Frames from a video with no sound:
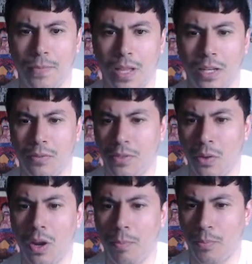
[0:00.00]
And
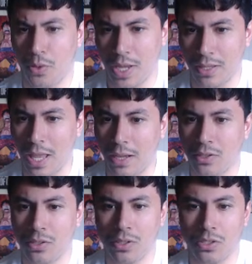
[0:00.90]
there are protect
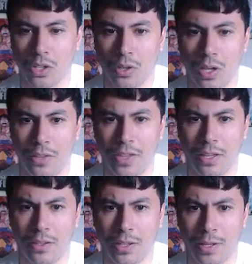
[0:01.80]
decks, so I think